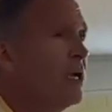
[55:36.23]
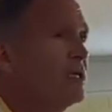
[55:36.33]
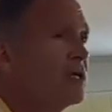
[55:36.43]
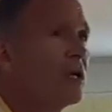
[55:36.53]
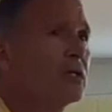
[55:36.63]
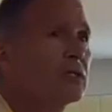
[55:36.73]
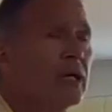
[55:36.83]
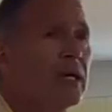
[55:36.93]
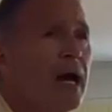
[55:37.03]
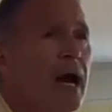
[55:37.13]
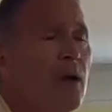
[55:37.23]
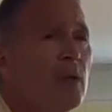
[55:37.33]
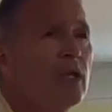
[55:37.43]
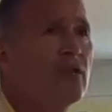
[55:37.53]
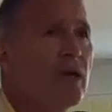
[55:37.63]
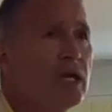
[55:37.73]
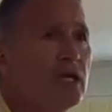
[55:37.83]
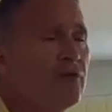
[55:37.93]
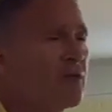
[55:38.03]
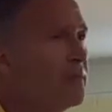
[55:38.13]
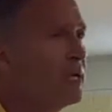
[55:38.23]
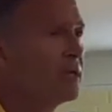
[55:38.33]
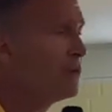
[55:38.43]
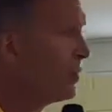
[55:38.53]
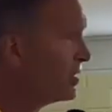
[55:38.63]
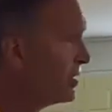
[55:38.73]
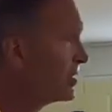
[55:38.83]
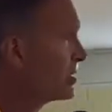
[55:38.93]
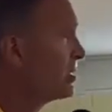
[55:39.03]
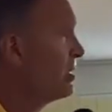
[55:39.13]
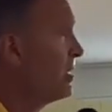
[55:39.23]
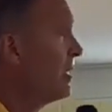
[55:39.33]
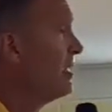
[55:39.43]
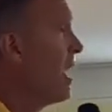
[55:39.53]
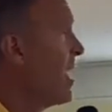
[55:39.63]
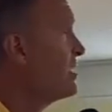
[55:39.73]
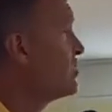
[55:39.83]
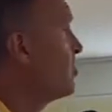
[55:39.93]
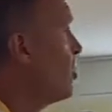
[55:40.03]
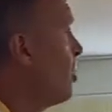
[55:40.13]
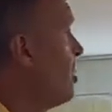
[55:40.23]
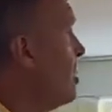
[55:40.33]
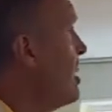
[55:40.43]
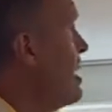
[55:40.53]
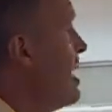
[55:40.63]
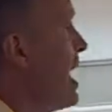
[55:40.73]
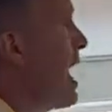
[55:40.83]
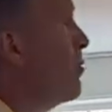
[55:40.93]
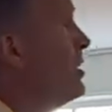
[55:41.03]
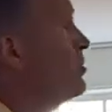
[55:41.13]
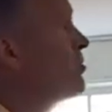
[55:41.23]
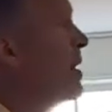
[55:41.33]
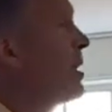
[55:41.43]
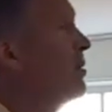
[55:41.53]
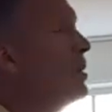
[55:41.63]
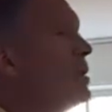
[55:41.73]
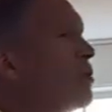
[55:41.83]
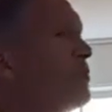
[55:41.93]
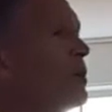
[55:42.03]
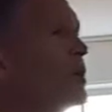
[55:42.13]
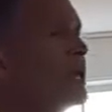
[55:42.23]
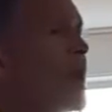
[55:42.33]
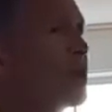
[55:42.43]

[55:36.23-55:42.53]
She goes, I want to thank you for being a witness in high school. I went through my yearbook and I